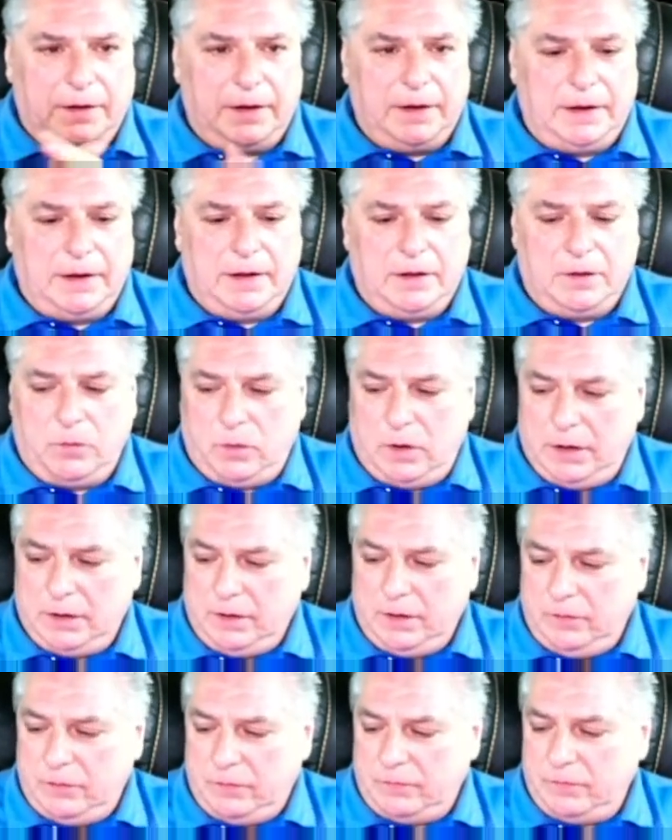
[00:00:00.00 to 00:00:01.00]
and I'll
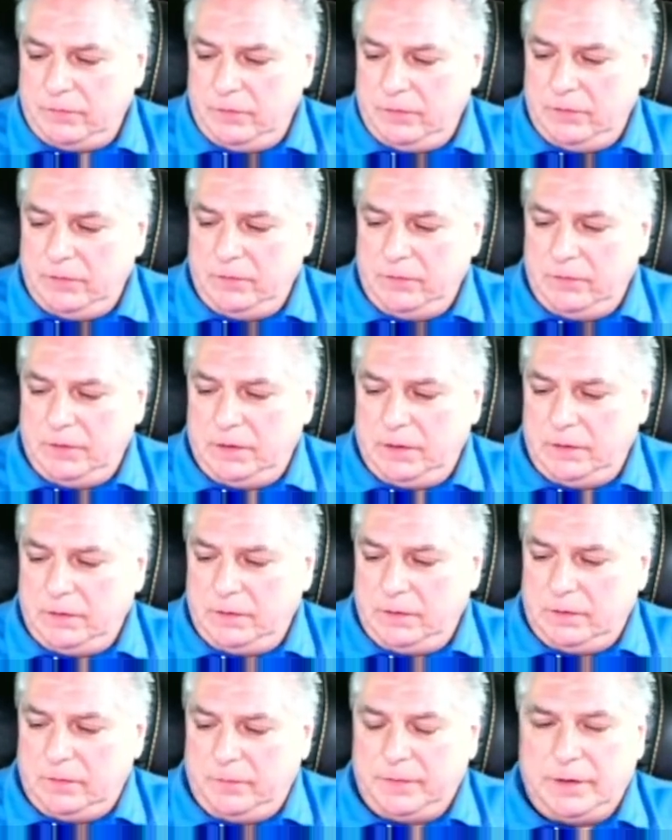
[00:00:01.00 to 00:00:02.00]
walk you through a
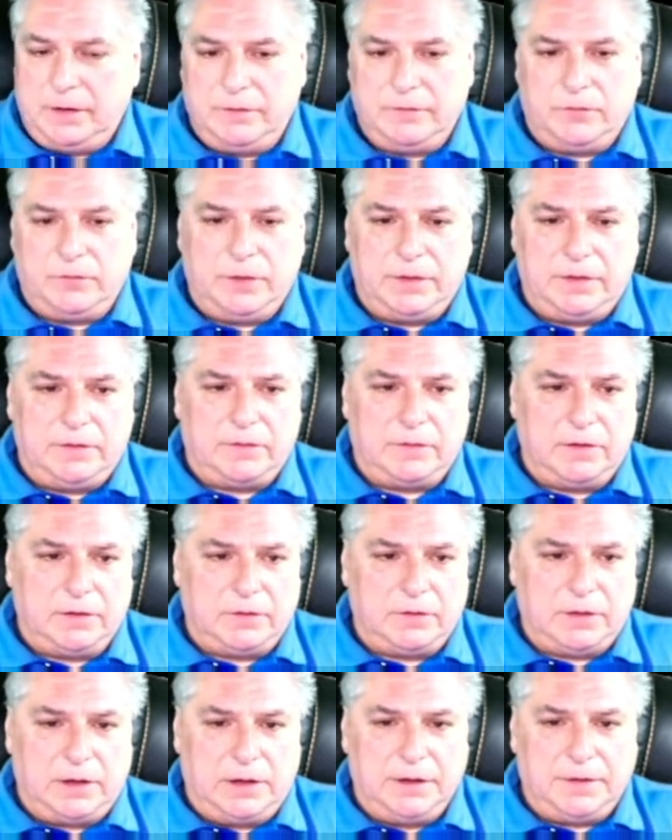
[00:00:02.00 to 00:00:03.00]
little bit of what this
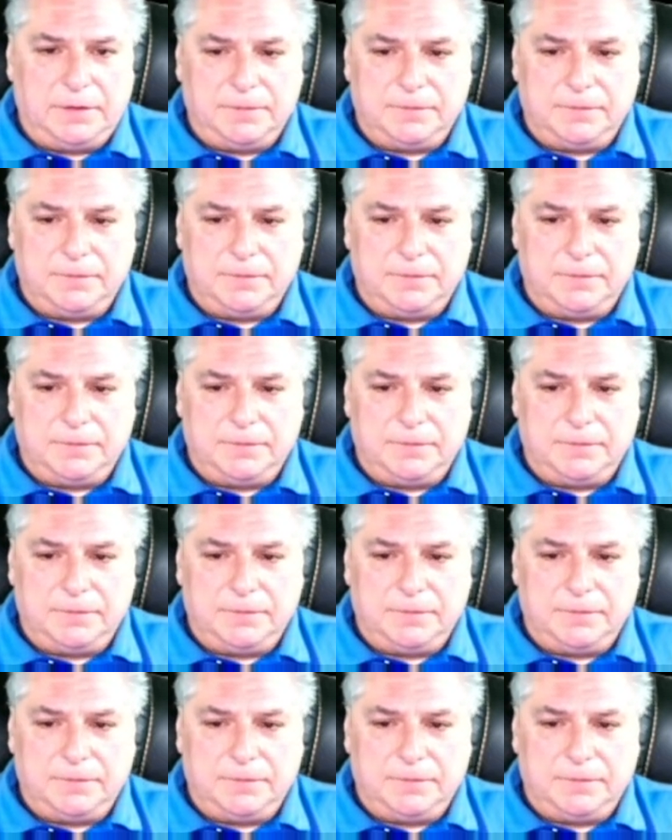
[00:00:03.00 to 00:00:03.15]
looks like.